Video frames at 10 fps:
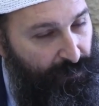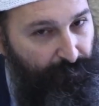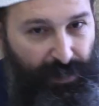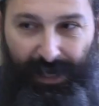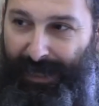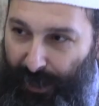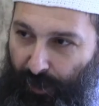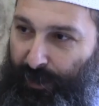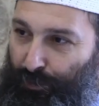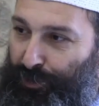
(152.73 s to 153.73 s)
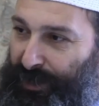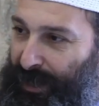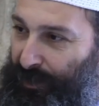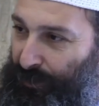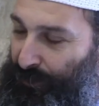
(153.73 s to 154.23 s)
but I know it will
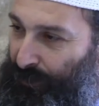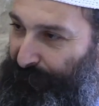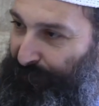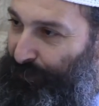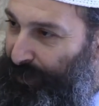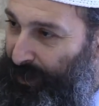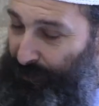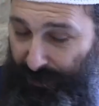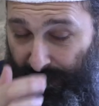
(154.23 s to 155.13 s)
take you a few years.